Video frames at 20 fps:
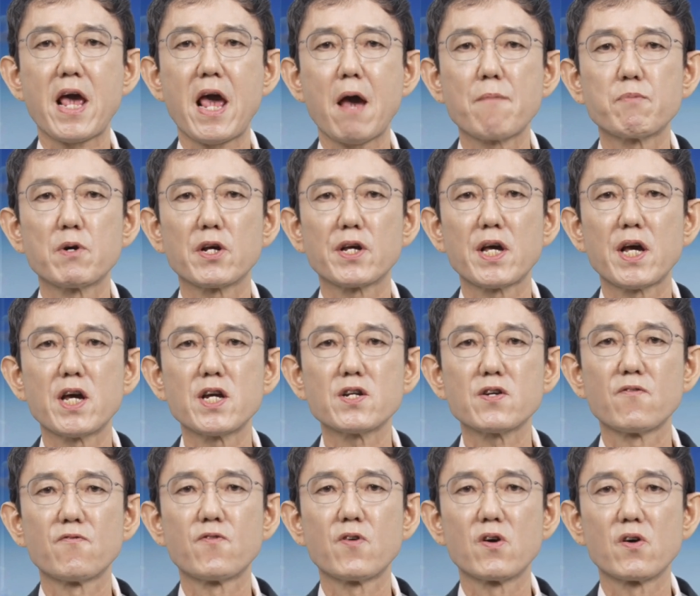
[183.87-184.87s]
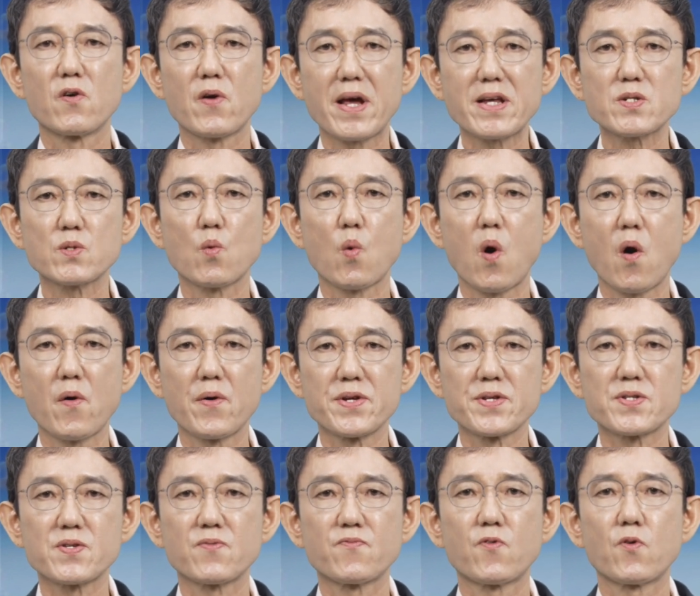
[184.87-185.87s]
application for arrest
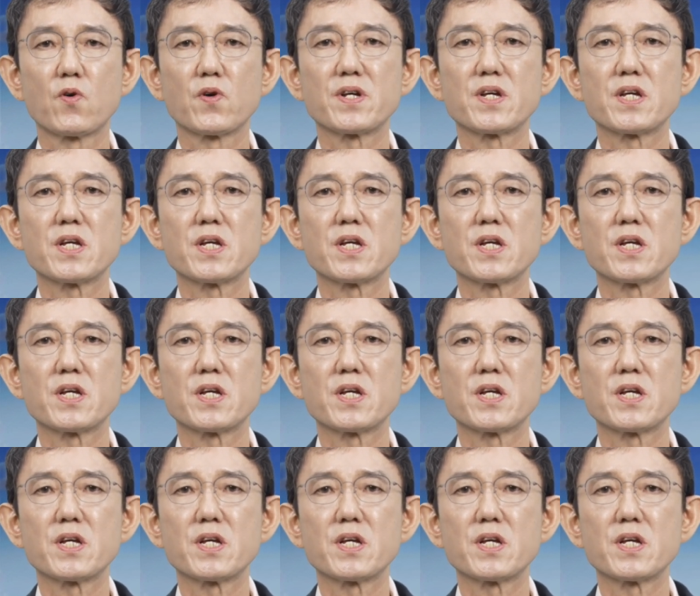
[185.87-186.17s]
warrants for